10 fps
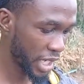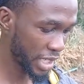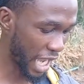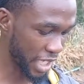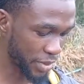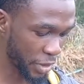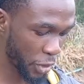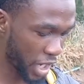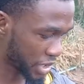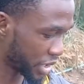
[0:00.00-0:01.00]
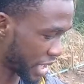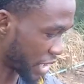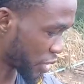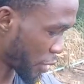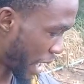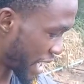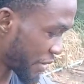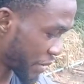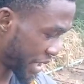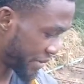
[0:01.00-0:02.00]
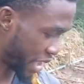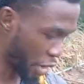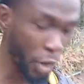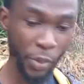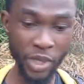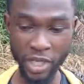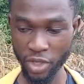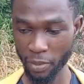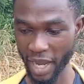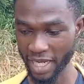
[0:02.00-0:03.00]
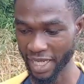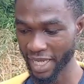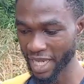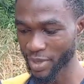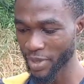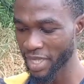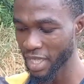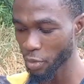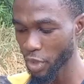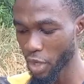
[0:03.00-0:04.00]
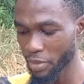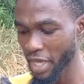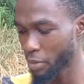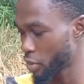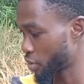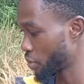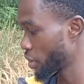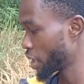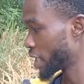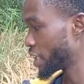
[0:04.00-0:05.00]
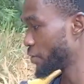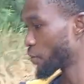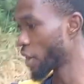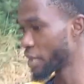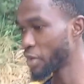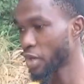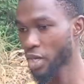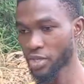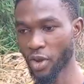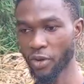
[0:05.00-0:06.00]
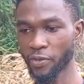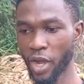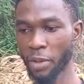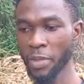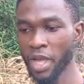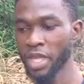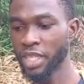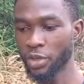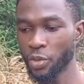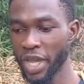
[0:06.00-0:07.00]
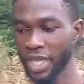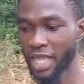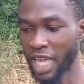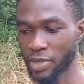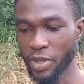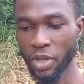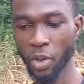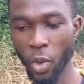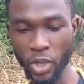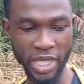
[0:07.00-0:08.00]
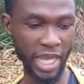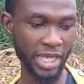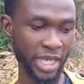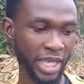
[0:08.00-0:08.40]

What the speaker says: It has been well treated. So by even if they open it up and they get to it, they will not be able to devour it, because of the way it has been coated.